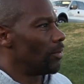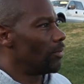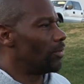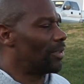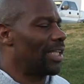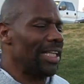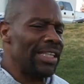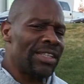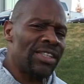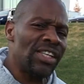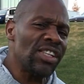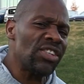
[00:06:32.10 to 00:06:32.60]

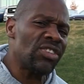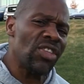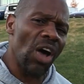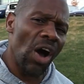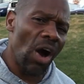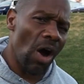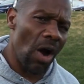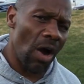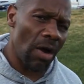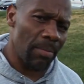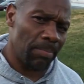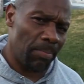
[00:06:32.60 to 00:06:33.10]
This is the
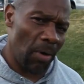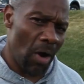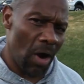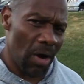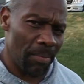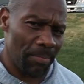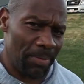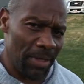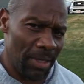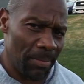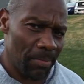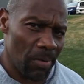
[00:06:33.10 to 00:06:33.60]
hard
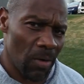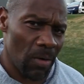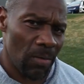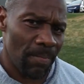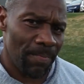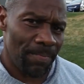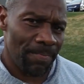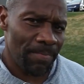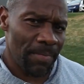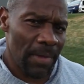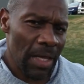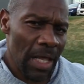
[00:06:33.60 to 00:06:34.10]
part, people,
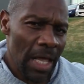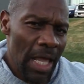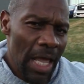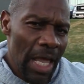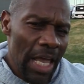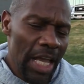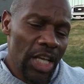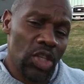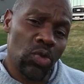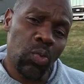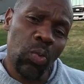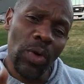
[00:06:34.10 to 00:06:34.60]

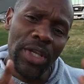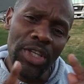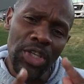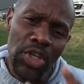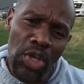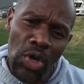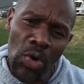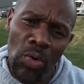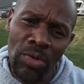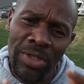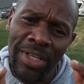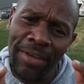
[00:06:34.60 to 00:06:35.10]
is when
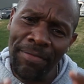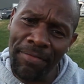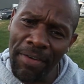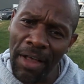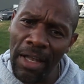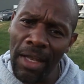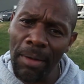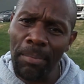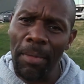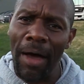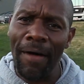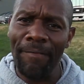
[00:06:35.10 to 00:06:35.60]
you
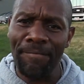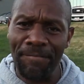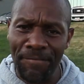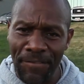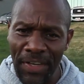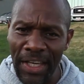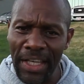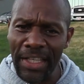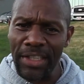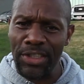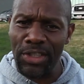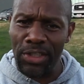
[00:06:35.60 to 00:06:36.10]
develop a
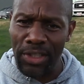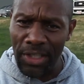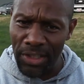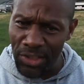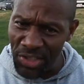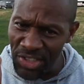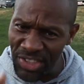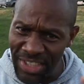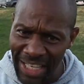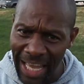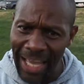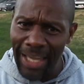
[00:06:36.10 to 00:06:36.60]
fixed
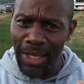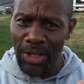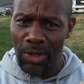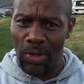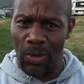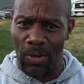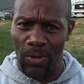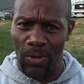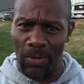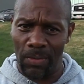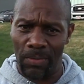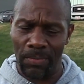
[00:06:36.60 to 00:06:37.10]

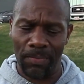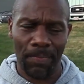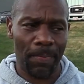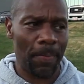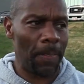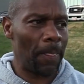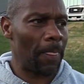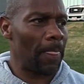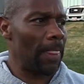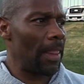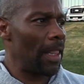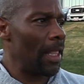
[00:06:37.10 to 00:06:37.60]
cycle,
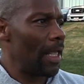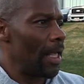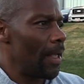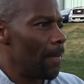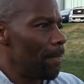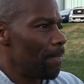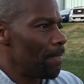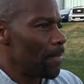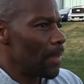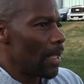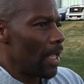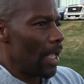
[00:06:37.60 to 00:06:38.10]

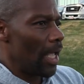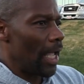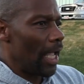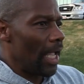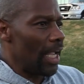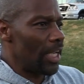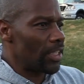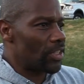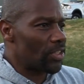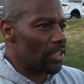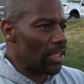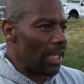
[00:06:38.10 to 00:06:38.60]

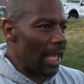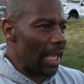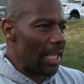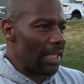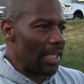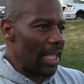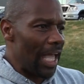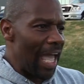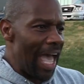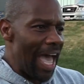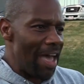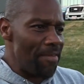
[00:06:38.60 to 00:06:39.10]
it's
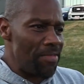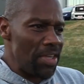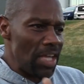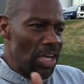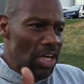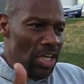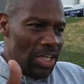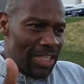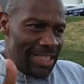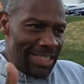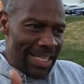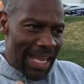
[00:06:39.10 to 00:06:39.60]
like having
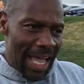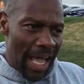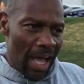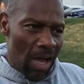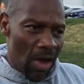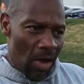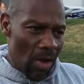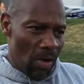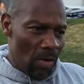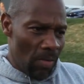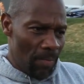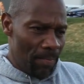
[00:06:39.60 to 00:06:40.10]
a
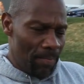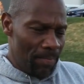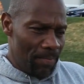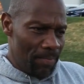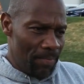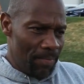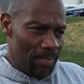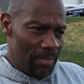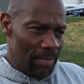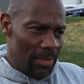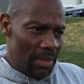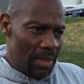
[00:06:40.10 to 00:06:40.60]
canal
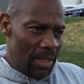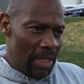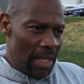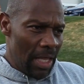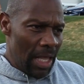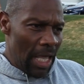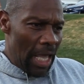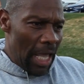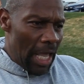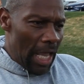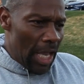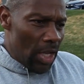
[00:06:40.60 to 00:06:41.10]

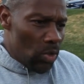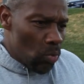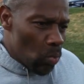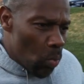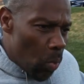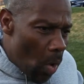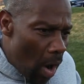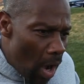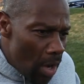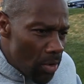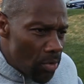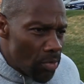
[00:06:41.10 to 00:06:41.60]
and
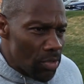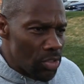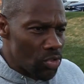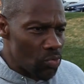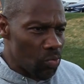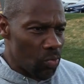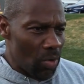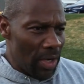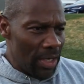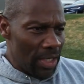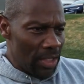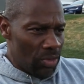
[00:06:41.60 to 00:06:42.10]
water is
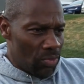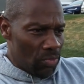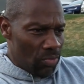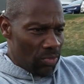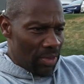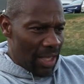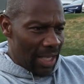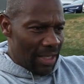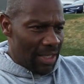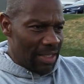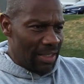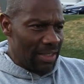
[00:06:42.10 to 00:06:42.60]
running through
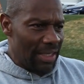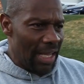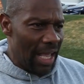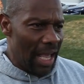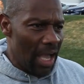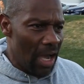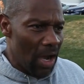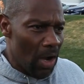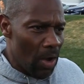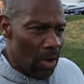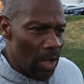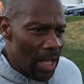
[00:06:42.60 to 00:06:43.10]
that
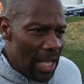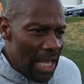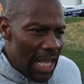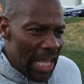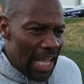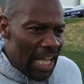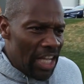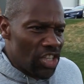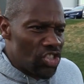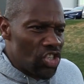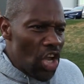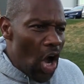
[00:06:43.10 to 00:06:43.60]
canal,
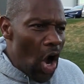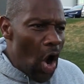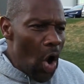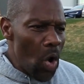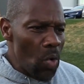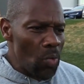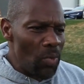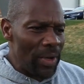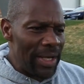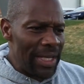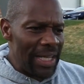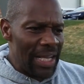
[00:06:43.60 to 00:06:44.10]
it's
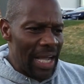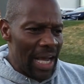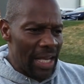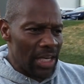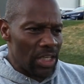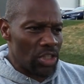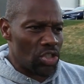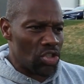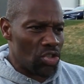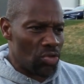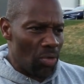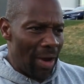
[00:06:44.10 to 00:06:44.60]
already got
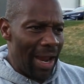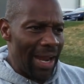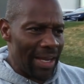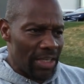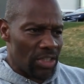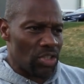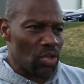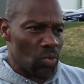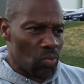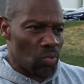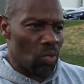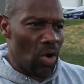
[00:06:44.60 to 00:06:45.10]
a
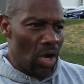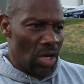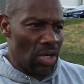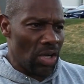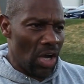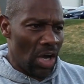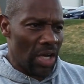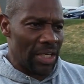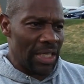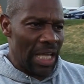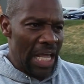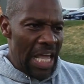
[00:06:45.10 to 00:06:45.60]
track to run
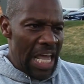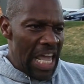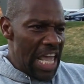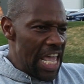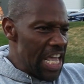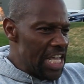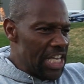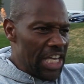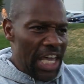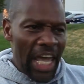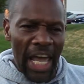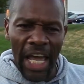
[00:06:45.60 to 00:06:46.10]
on.
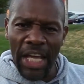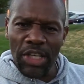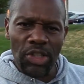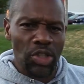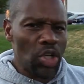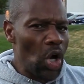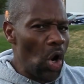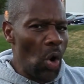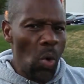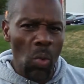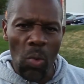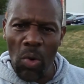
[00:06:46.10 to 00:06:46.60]
It can't
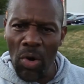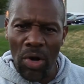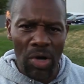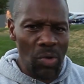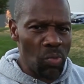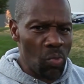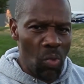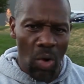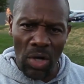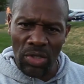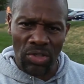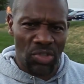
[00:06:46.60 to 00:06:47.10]
go where it
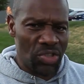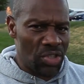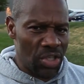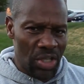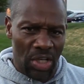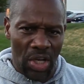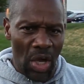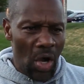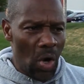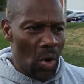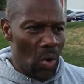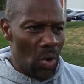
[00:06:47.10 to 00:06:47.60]
wants to
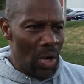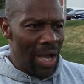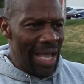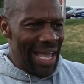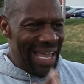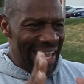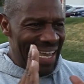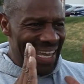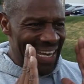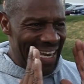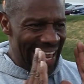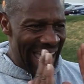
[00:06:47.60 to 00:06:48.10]
go.
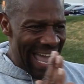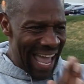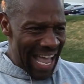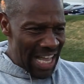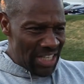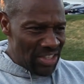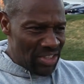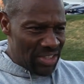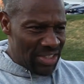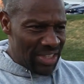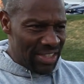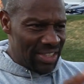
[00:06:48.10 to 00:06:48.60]
It
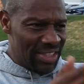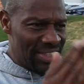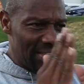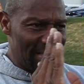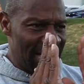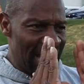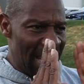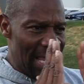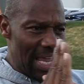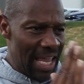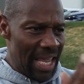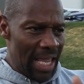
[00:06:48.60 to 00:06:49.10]
has to
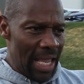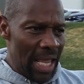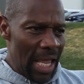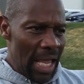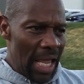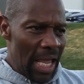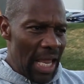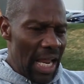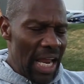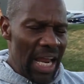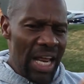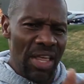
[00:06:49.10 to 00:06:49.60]
stay
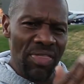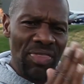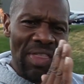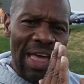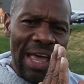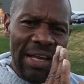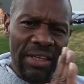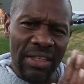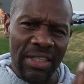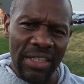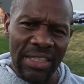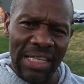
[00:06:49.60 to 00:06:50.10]
in
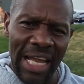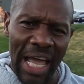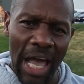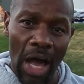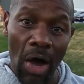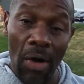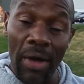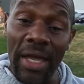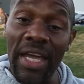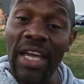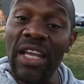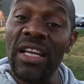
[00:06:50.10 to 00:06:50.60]
that
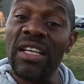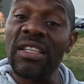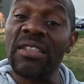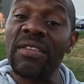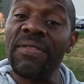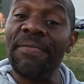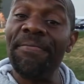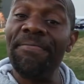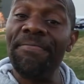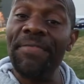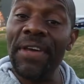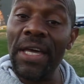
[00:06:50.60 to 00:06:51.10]
canal. It is
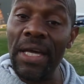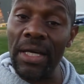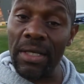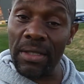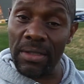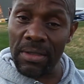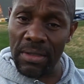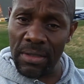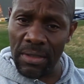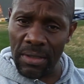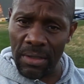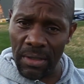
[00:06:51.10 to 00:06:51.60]

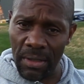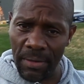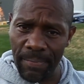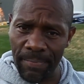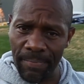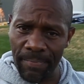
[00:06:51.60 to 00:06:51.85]
fixed.